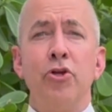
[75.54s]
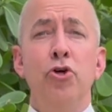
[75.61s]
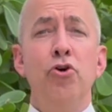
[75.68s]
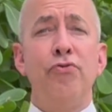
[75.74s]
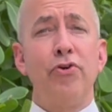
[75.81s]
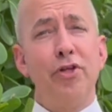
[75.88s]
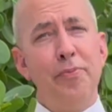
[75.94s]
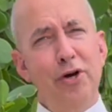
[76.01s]

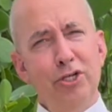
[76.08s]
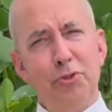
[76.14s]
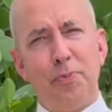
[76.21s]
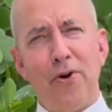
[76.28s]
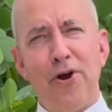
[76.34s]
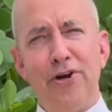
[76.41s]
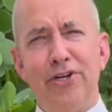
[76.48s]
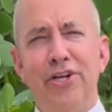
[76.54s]
who for the
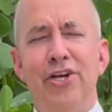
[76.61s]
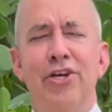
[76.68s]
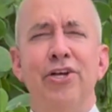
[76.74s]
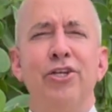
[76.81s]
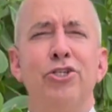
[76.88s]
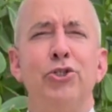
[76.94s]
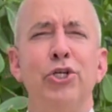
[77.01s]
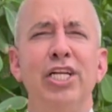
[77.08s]
most part
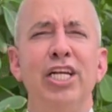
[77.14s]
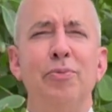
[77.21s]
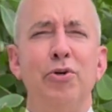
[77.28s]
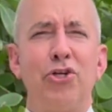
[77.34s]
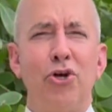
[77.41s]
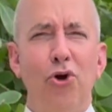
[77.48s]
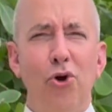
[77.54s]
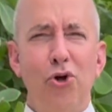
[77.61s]
treat Him
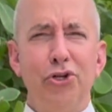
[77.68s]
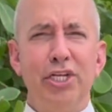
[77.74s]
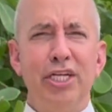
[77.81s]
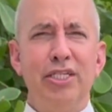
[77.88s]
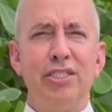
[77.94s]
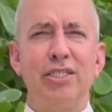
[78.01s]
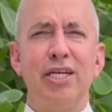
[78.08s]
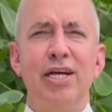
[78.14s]
with
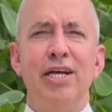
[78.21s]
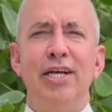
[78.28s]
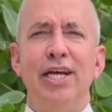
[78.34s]
coldness,